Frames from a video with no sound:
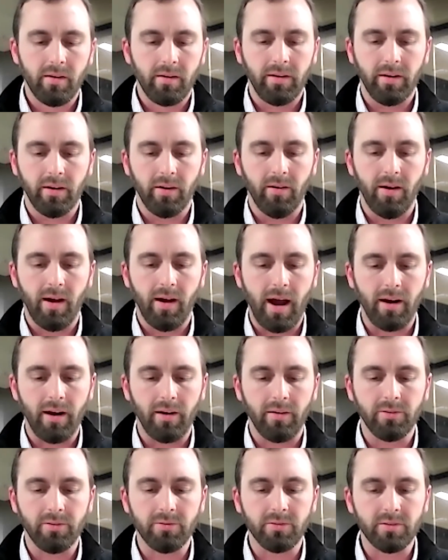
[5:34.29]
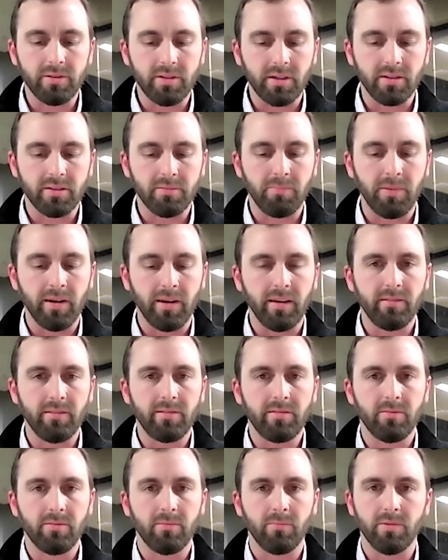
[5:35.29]
higher interest
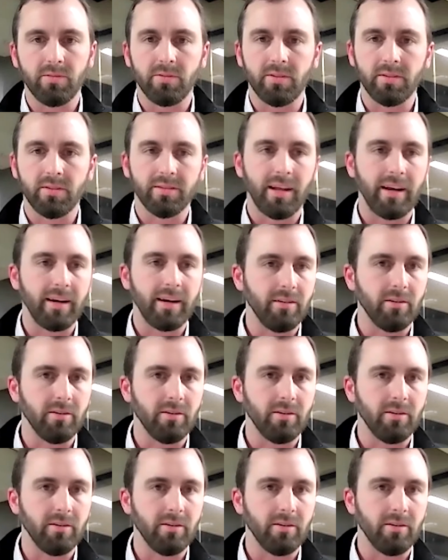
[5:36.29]
expense, which is likely